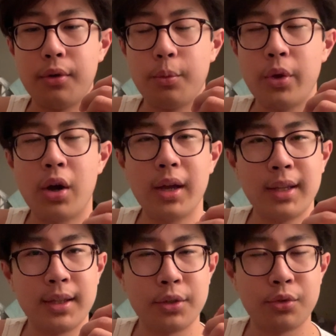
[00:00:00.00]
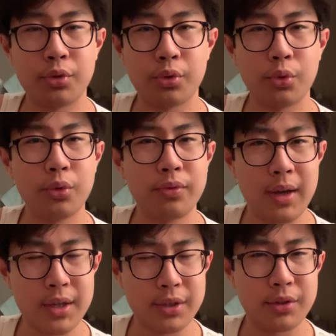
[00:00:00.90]
we are in the true
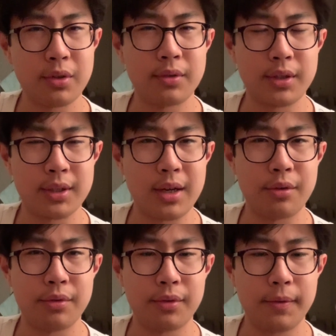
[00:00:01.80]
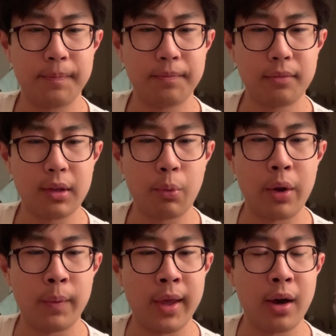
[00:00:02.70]
versions of ourselves
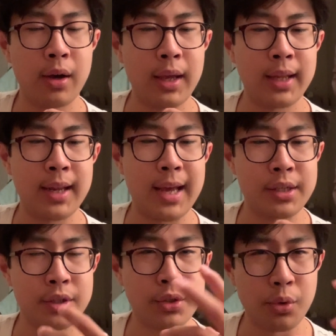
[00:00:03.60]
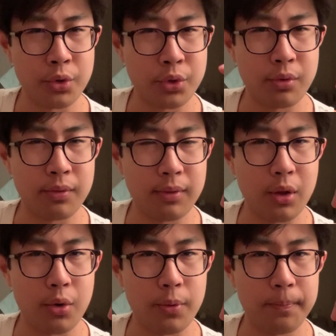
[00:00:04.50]
when we are in a social
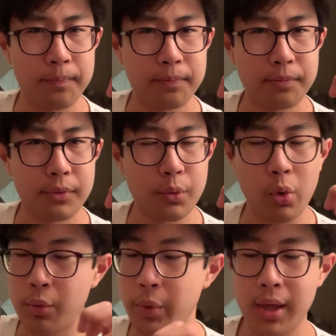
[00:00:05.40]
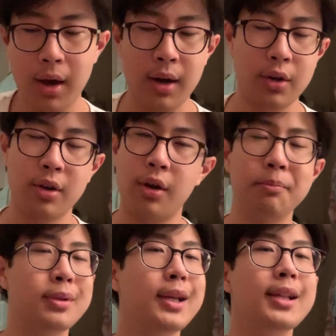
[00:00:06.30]
flow. When we are
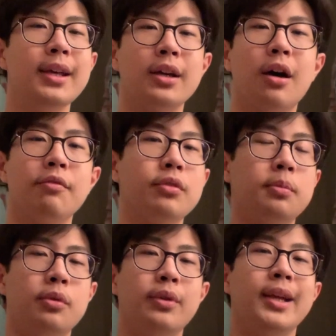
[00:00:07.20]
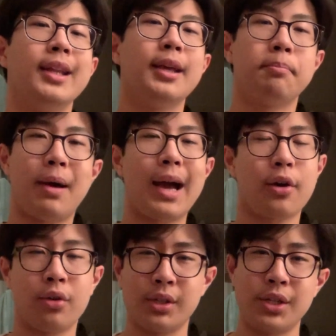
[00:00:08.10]
completely comfortable leaning
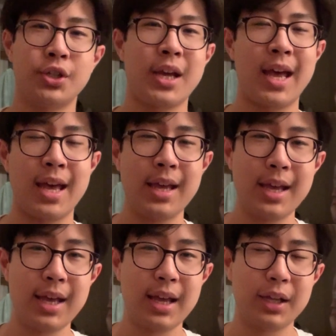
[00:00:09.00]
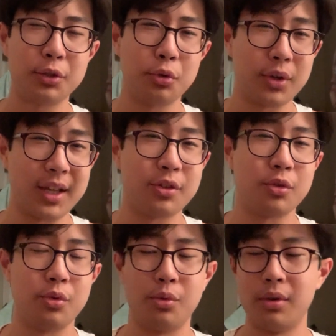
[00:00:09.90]
back on the chair, talking
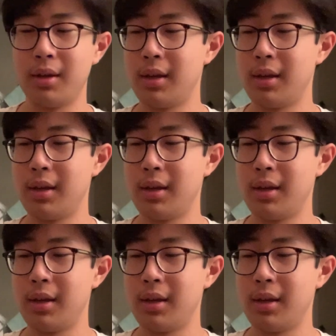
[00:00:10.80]
to